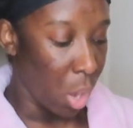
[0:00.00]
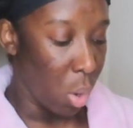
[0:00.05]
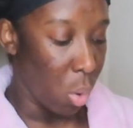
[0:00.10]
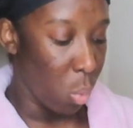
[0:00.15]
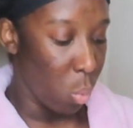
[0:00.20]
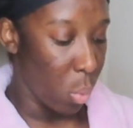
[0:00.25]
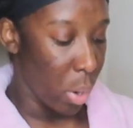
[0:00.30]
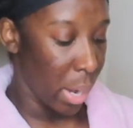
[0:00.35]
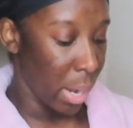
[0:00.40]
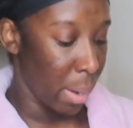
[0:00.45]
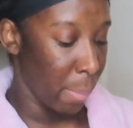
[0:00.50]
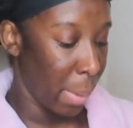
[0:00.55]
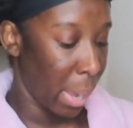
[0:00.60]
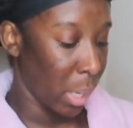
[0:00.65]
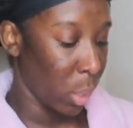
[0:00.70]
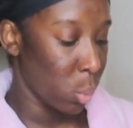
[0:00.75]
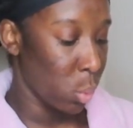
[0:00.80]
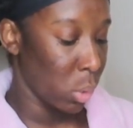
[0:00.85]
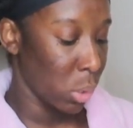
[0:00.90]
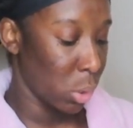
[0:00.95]
where am I
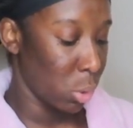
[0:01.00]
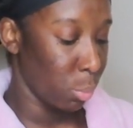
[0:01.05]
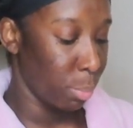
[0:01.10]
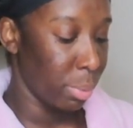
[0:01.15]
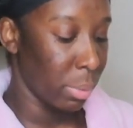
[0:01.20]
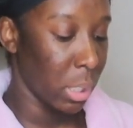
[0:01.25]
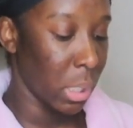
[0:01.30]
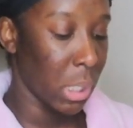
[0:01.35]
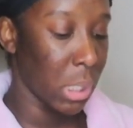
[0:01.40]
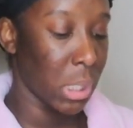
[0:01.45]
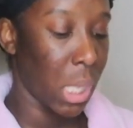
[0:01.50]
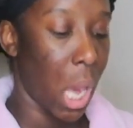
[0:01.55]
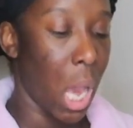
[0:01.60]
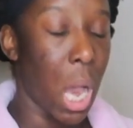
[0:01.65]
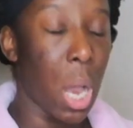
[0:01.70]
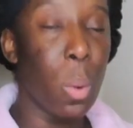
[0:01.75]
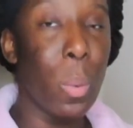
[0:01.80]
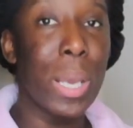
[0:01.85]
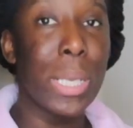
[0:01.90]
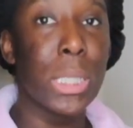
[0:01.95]
going to put, because I
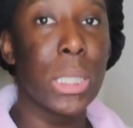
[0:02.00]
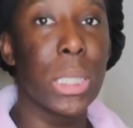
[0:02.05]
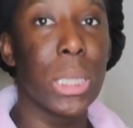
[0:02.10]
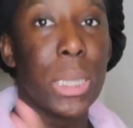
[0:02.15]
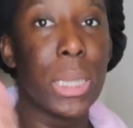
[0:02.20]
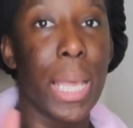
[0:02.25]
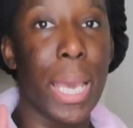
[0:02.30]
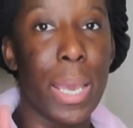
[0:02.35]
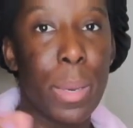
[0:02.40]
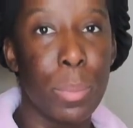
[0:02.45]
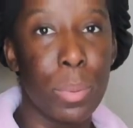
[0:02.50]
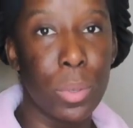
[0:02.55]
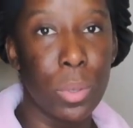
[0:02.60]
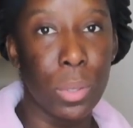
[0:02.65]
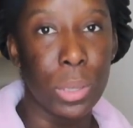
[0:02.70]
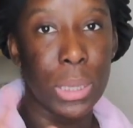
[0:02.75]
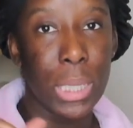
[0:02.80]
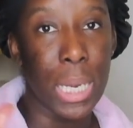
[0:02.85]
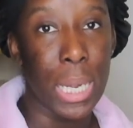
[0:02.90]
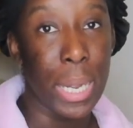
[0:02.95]
always
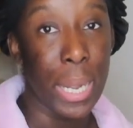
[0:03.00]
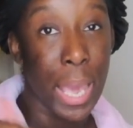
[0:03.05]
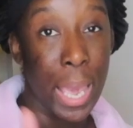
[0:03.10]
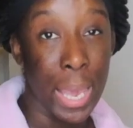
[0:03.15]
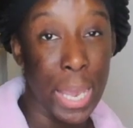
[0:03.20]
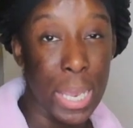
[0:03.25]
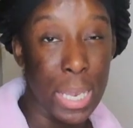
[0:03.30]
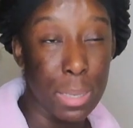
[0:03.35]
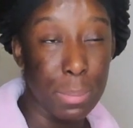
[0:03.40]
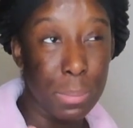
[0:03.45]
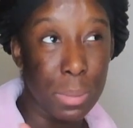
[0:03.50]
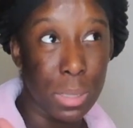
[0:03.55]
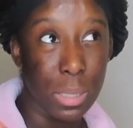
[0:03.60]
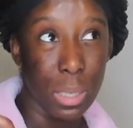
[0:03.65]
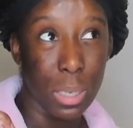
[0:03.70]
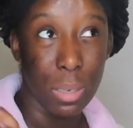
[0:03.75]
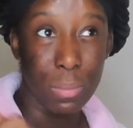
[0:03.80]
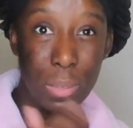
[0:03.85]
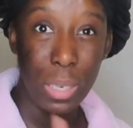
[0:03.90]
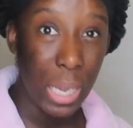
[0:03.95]
label the names
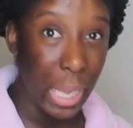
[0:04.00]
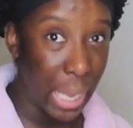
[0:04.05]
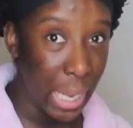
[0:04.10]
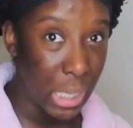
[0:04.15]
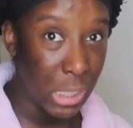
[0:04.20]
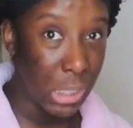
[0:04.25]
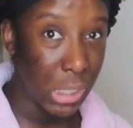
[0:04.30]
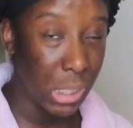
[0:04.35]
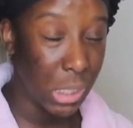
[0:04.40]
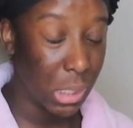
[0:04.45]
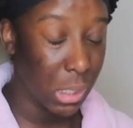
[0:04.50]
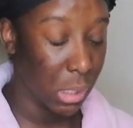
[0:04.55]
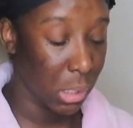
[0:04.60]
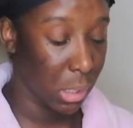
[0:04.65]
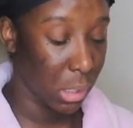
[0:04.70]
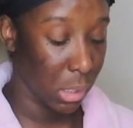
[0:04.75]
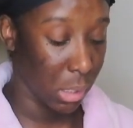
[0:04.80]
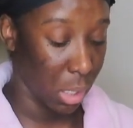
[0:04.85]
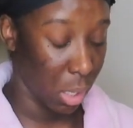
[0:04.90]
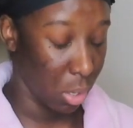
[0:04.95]
of the lashes
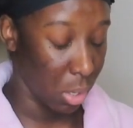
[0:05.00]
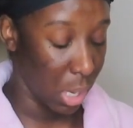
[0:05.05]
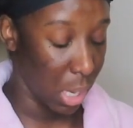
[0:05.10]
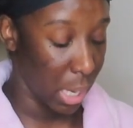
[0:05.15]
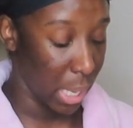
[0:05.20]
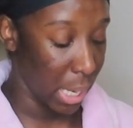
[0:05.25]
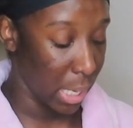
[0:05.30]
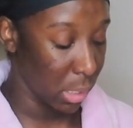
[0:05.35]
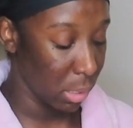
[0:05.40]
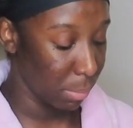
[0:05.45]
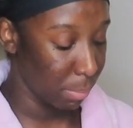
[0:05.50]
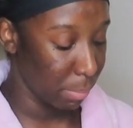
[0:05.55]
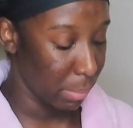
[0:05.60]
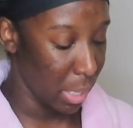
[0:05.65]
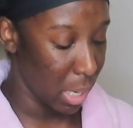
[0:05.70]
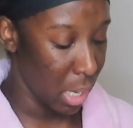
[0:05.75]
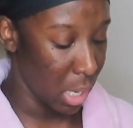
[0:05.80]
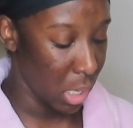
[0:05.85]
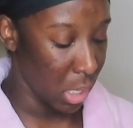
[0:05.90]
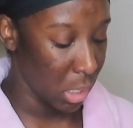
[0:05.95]
on a lash
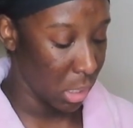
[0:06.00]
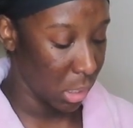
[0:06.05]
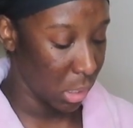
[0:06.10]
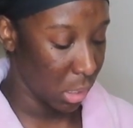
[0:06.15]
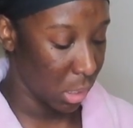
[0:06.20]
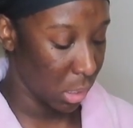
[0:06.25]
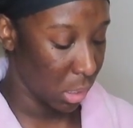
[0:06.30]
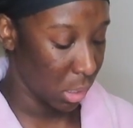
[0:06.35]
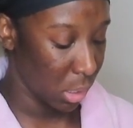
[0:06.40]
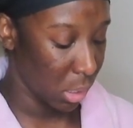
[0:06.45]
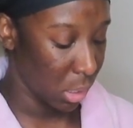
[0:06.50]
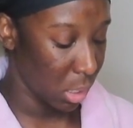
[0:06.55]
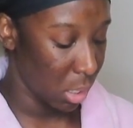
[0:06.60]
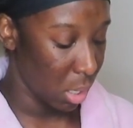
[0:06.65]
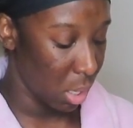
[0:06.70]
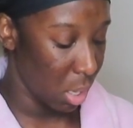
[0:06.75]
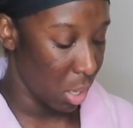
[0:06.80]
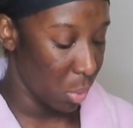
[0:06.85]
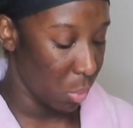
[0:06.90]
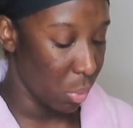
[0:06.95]
box.
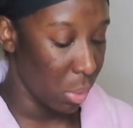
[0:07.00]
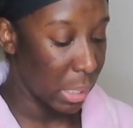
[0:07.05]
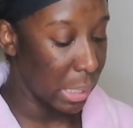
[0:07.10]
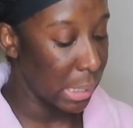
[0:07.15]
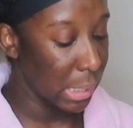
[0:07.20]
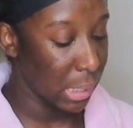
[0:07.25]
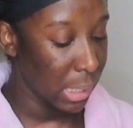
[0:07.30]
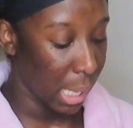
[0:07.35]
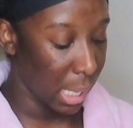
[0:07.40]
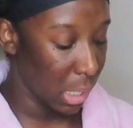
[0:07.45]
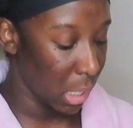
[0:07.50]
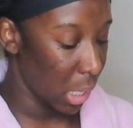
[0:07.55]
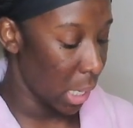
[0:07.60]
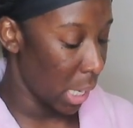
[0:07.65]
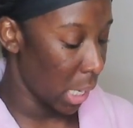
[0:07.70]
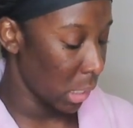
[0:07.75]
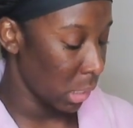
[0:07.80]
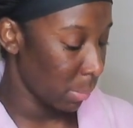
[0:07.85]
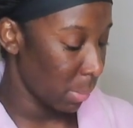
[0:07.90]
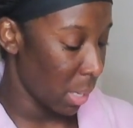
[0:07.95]
Well, inside the
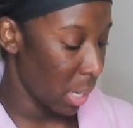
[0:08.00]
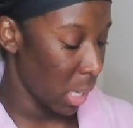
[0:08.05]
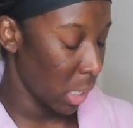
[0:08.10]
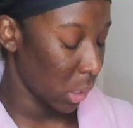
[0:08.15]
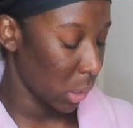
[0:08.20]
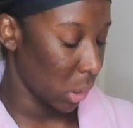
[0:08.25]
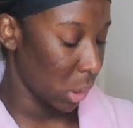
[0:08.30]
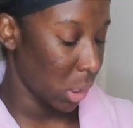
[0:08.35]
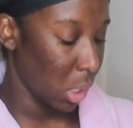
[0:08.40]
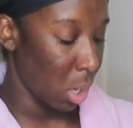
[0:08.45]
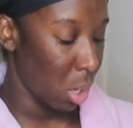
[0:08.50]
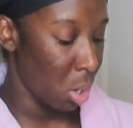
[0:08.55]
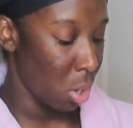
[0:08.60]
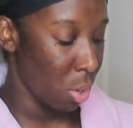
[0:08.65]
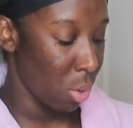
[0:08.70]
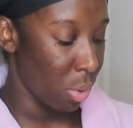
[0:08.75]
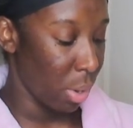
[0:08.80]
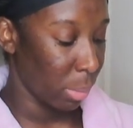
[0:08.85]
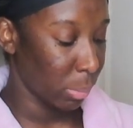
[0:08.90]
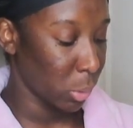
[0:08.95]
lash box.
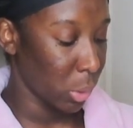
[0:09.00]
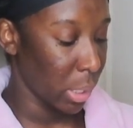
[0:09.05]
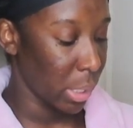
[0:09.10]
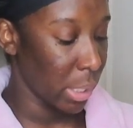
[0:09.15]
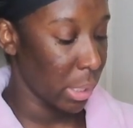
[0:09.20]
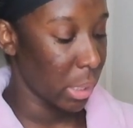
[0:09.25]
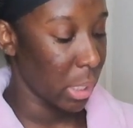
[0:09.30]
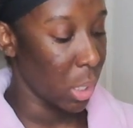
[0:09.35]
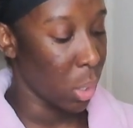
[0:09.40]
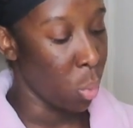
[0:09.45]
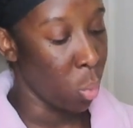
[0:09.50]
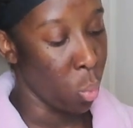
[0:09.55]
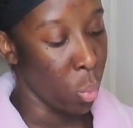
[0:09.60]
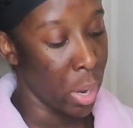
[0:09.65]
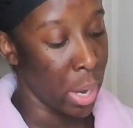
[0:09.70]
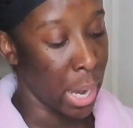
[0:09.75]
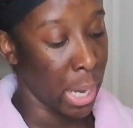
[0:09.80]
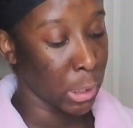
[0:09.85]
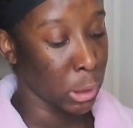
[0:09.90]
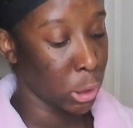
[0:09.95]
So I'm trying to think
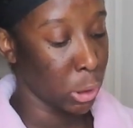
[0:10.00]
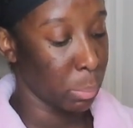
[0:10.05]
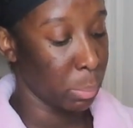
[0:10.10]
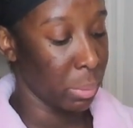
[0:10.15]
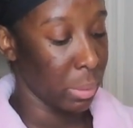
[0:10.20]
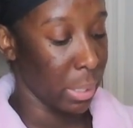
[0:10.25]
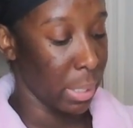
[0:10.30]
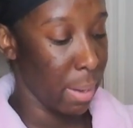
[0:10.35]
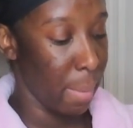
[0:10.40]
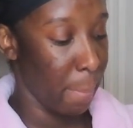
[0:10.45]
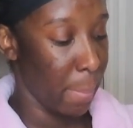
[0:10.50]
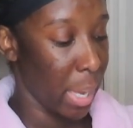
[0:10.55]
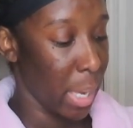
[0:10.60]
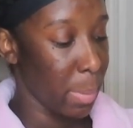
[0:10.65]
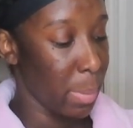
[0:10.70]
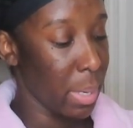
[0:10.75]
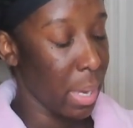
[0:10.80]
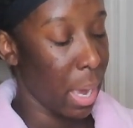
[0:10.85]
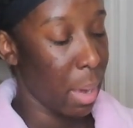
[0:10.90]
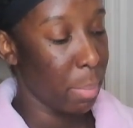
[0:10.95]
where I should put it.
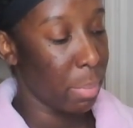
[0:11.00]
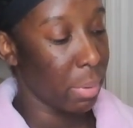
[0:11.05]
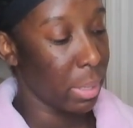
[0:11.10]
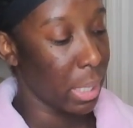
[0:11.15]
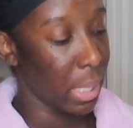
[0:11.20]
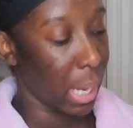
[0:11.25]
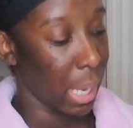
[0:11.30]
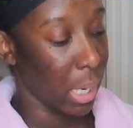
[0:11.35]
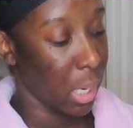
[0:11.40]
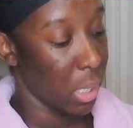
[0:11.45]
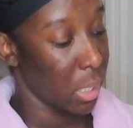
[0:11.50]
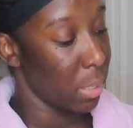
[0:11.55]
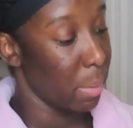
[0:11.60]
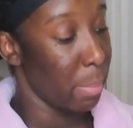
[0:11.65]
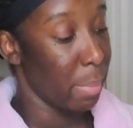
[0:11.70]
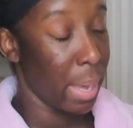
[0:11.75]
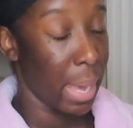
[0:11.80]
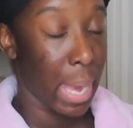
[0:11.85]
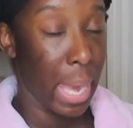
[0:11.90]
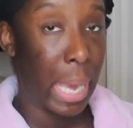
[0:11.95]
Maybe I'll put it like on the
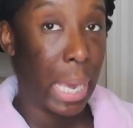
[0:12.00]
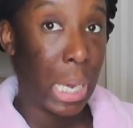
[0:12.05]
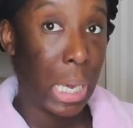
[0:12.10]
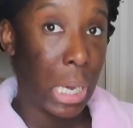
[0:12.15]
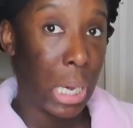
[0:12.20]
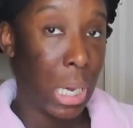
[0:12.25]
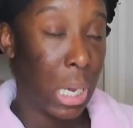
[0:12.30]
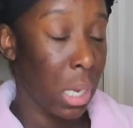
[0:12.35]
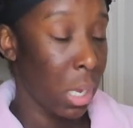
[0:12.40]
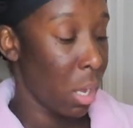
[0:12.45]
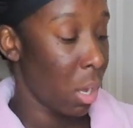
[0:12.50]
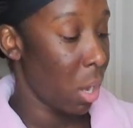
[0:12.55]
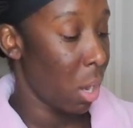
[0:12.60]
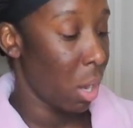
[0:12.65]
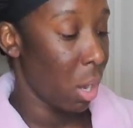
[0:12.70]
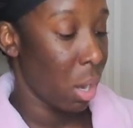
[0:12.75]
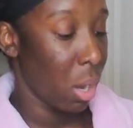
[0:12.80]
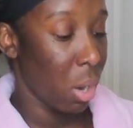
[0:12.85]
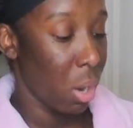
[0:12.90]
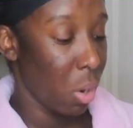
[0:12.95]
back,
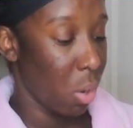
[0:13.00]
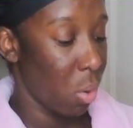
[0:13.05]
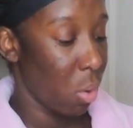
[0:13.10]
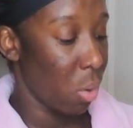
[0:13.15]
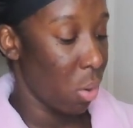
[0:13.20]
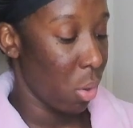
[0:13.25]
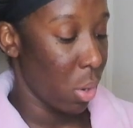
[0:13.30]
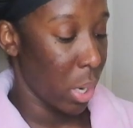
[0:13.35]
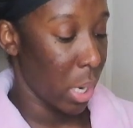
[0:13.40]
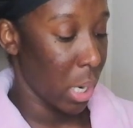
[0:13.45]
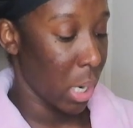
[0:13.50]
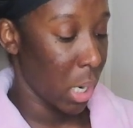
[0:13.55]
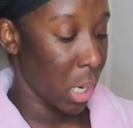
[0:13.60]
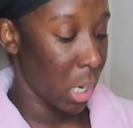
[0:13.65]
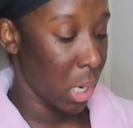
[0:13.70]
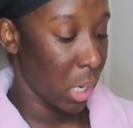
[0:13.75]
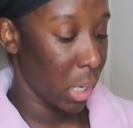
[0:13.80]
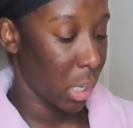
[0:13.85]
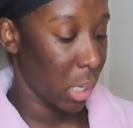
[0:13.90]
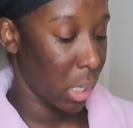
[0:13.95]

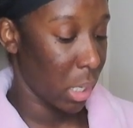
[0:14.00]
or